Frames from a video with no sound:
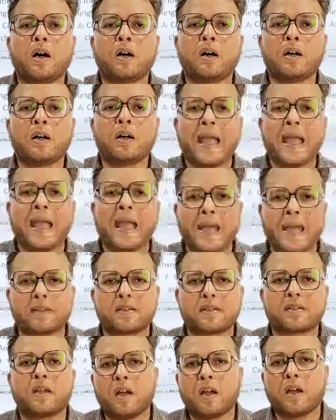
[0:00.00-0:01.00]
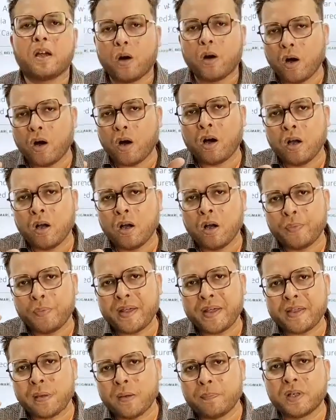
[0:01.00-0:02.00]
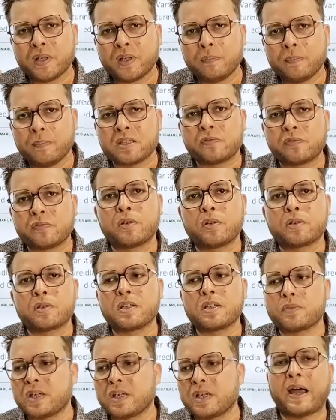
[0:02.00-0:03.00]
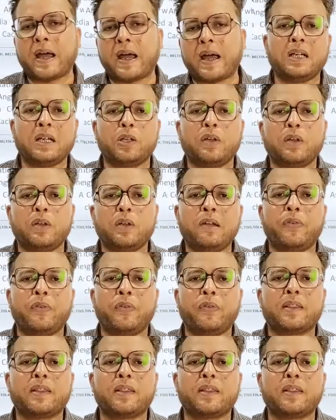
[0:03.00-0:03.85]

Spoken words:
annex, or when the Burmese forces were trying to invade